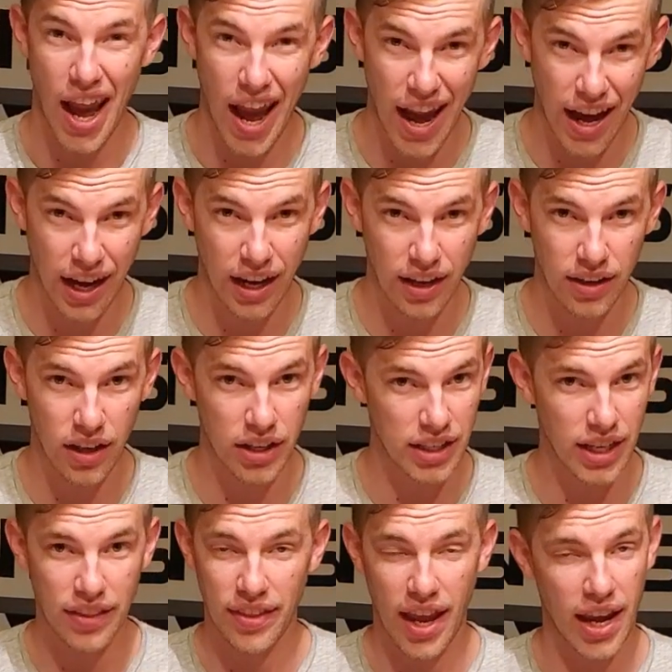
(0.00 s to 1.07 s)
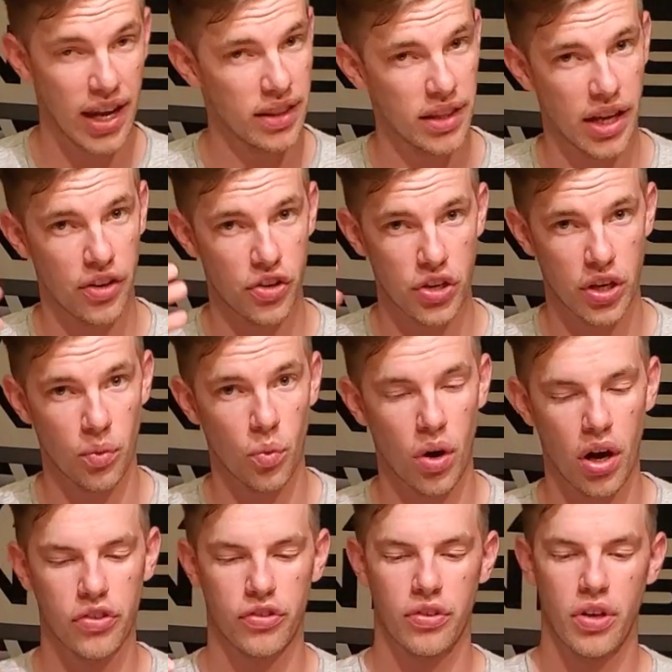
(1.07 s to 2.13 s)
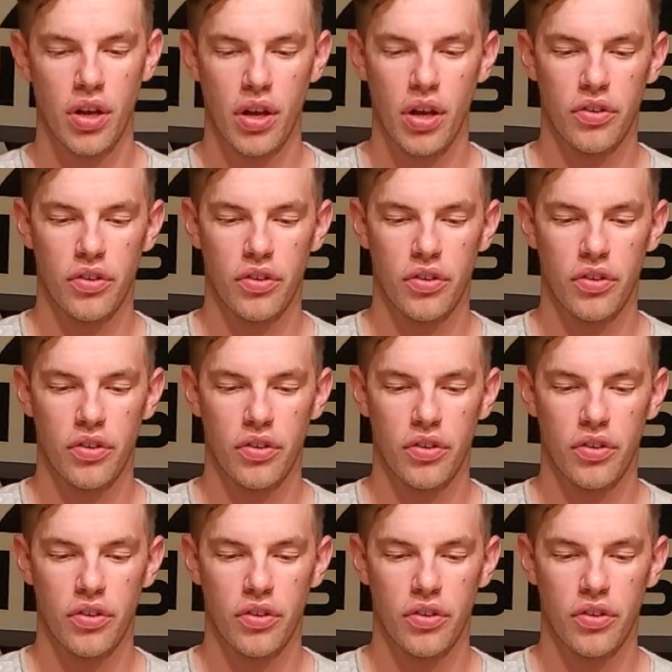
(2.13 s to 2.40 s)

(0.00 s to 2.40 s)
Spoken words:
And again, that headliner you can wash.